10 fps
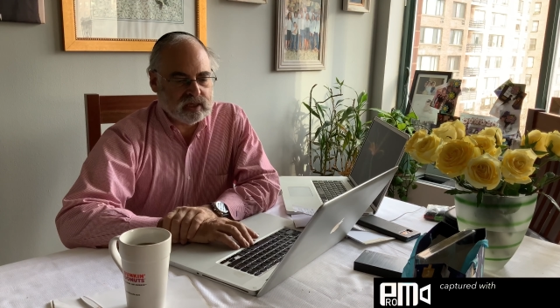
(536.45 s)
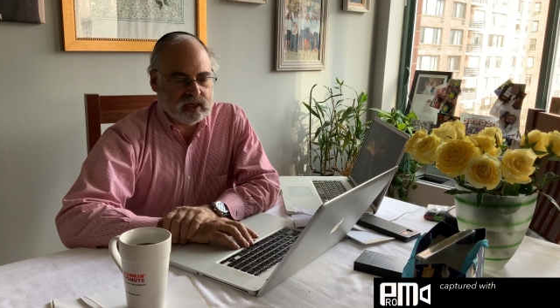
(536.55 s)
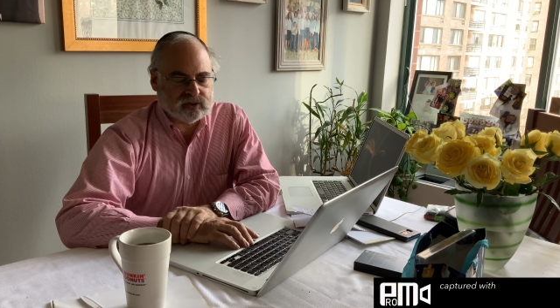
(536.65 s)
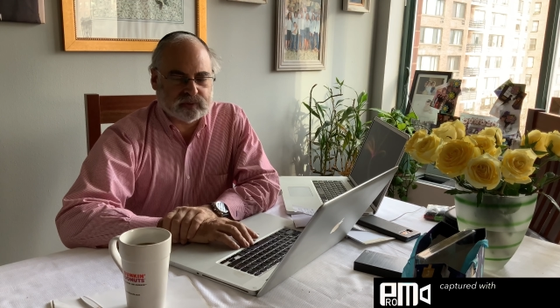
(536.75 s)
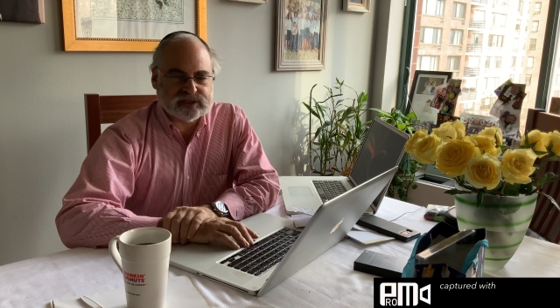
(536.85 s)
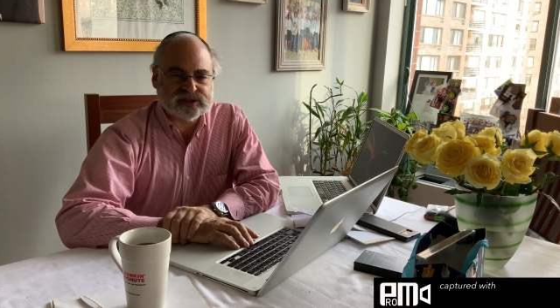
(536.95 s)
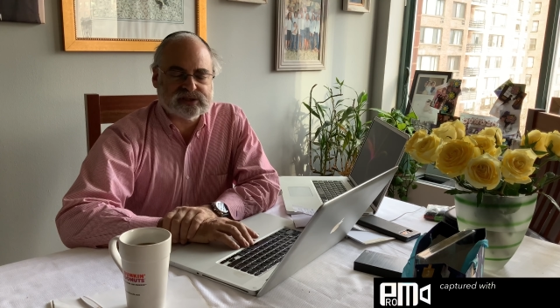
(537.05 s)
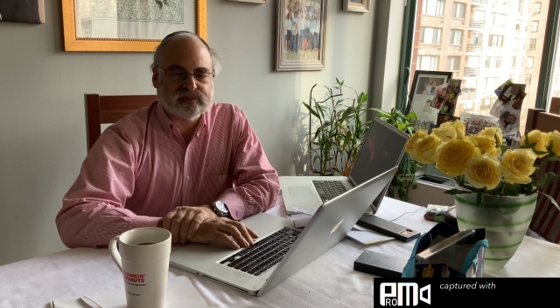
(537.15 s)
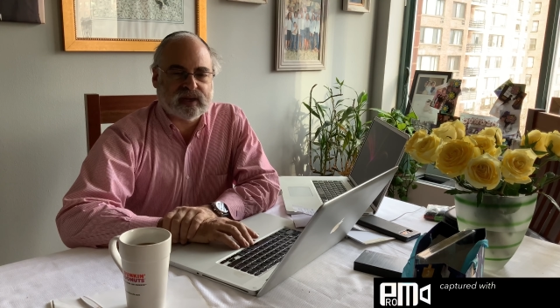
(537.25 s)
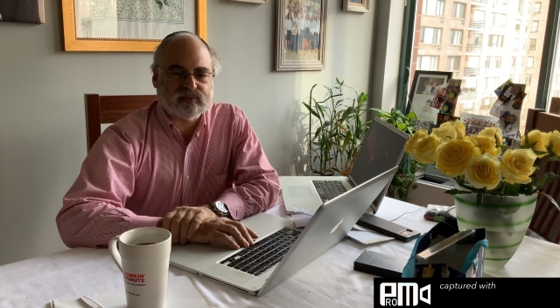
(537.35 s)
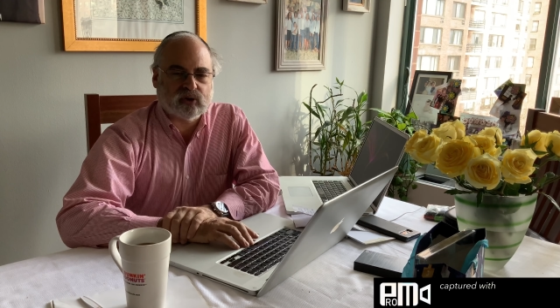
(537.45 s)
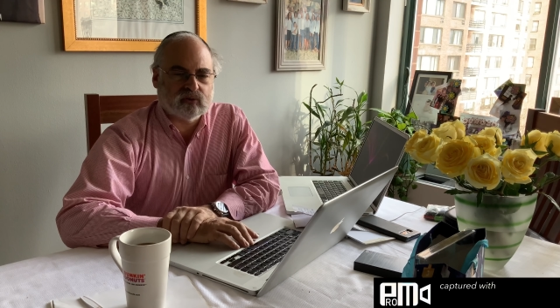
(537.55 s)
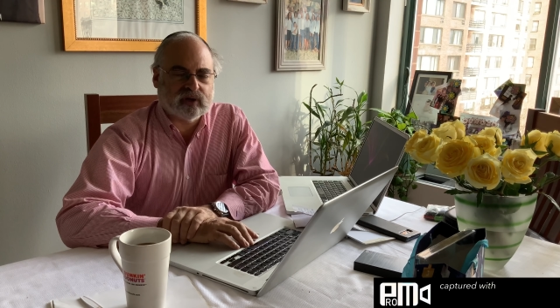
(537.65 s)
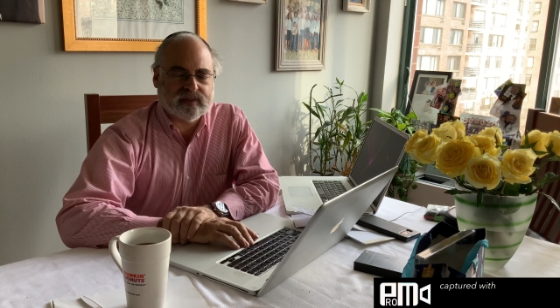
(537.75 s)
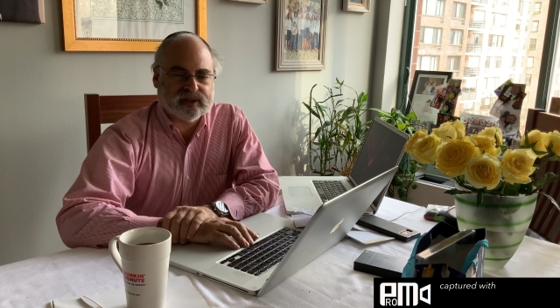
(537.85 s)
And the reason is that my
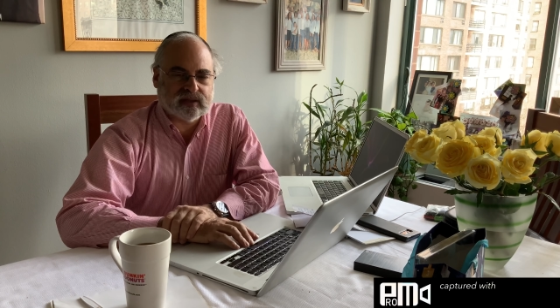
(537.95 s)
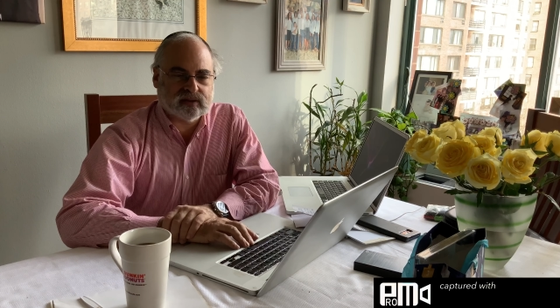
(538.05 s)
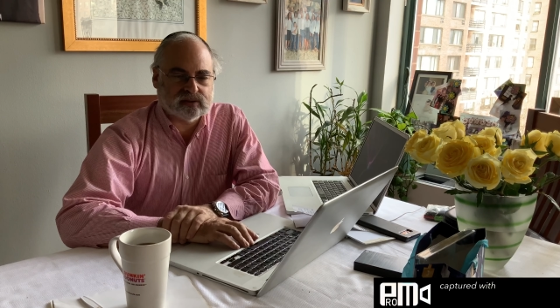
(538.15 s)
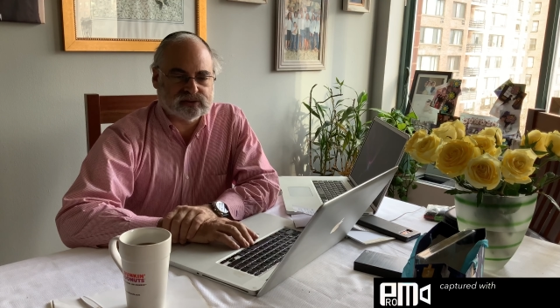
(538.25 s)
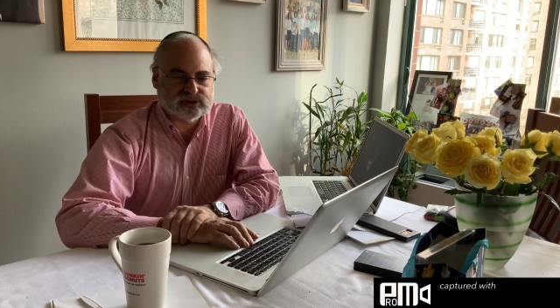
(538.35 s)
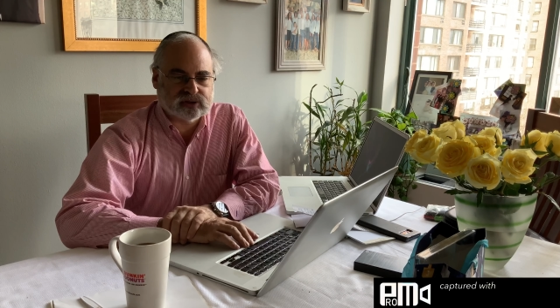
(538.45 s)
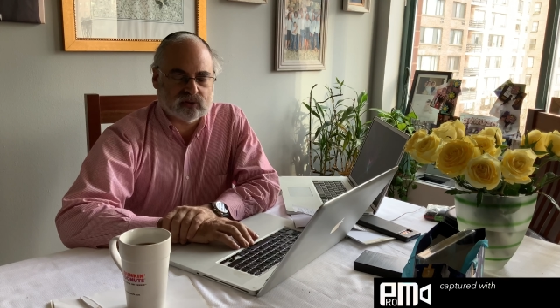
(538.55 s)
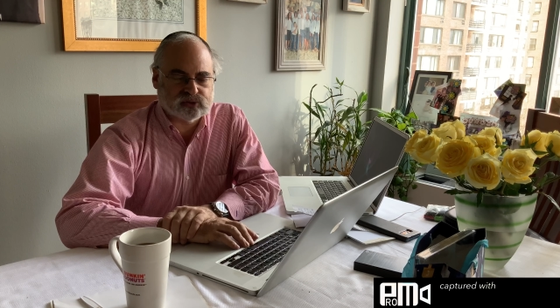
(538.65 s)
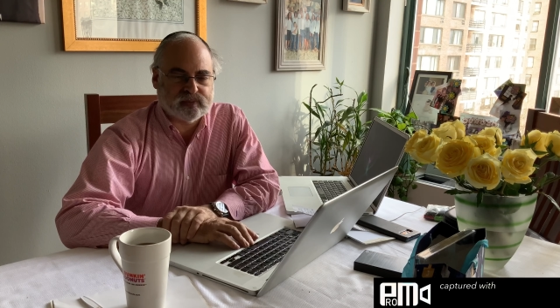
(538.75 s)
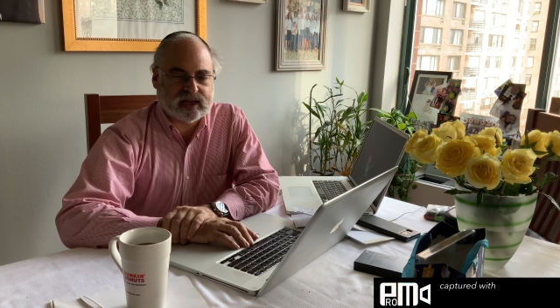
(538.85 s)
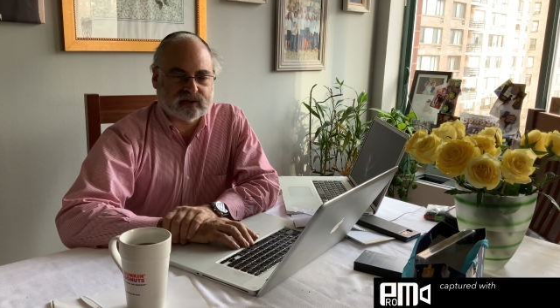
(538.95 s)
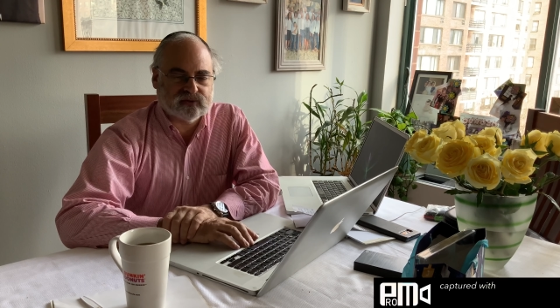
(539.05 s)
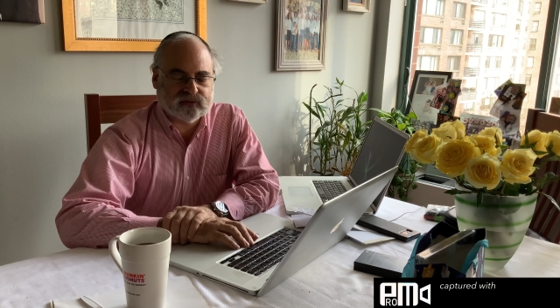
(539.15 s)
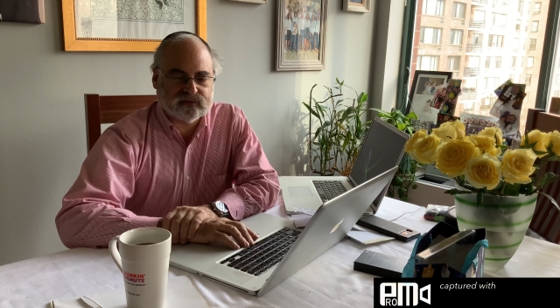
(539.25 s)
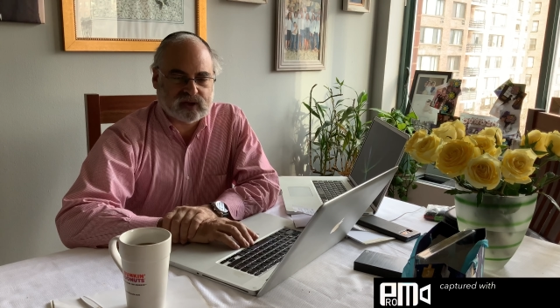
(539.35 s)
programming goes back
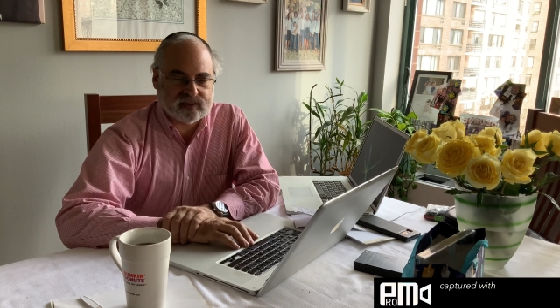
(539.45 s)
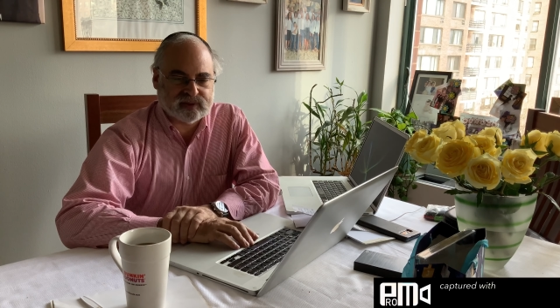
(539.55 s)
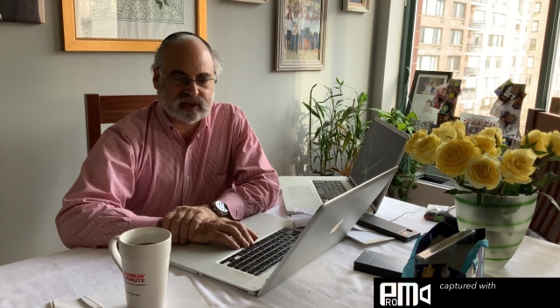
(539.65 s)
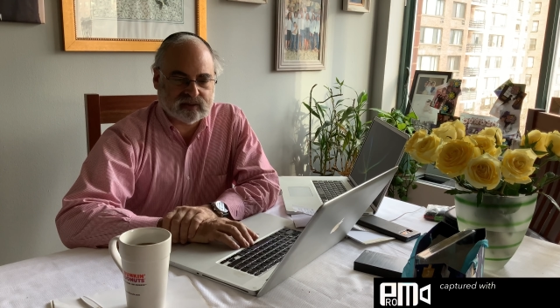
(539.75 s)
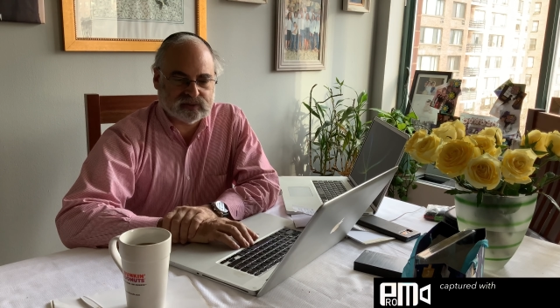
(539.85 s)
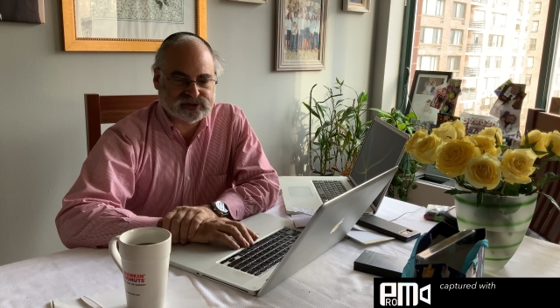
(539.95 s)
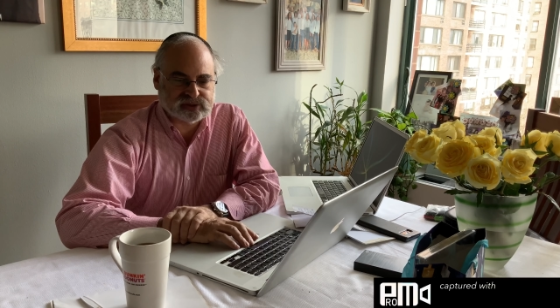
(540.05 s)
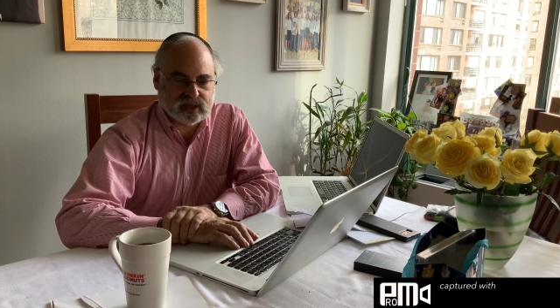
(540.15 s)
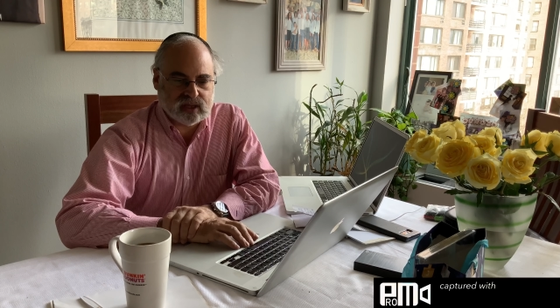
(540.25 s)
to the time that I was,